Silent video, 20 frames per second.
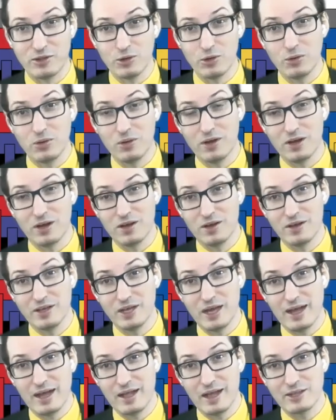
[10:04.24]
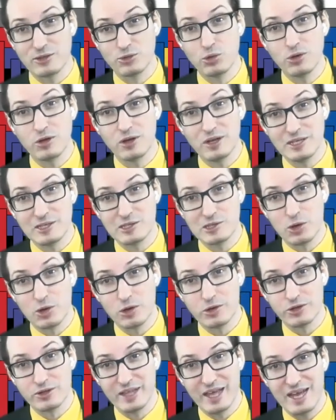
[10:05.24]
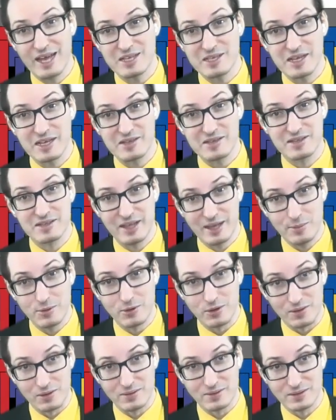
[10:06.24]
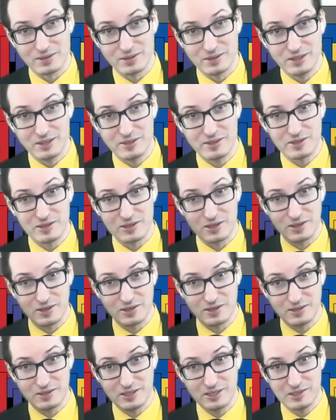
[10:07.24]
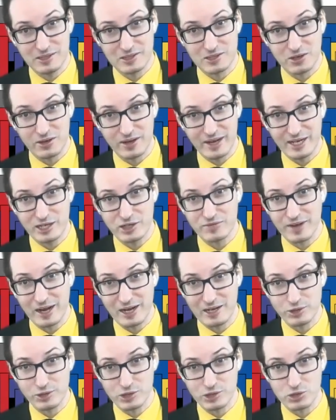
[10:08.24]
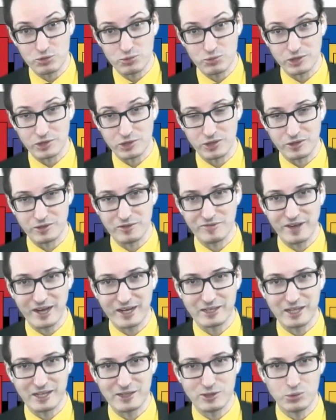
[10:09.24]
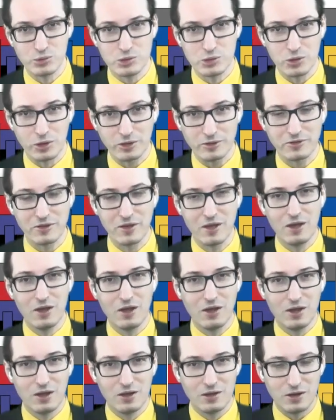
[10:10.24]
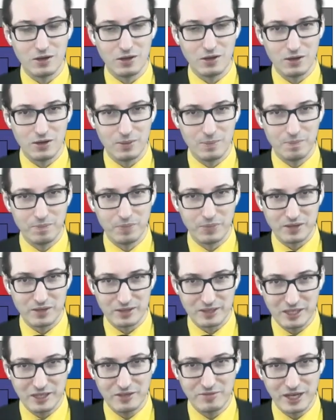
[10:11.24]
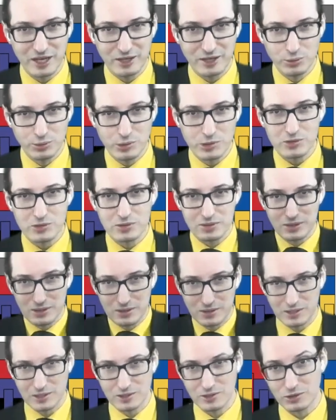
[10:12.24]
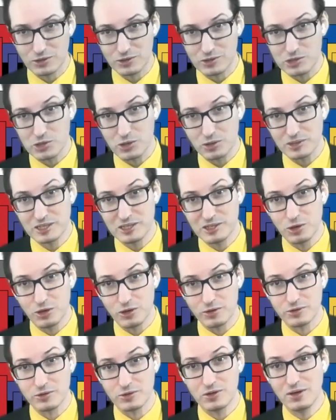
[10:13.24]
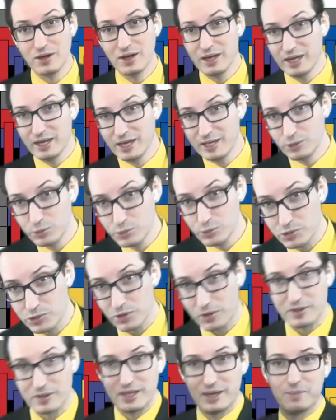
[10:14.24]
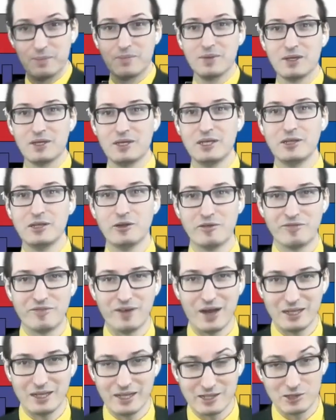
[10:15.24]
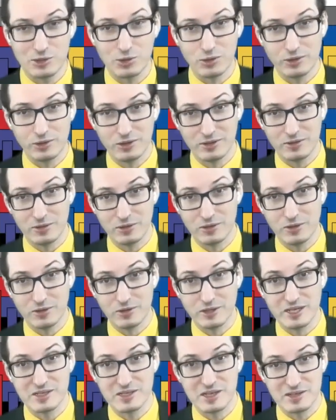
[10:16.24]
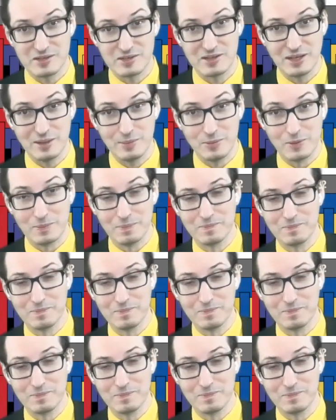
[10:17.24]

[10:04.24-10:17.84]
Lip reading: know, at Google, it's called an SS table, this H file, the structure, the fact that you sort key values in a sorted order and you store them in a file that's called an SS table,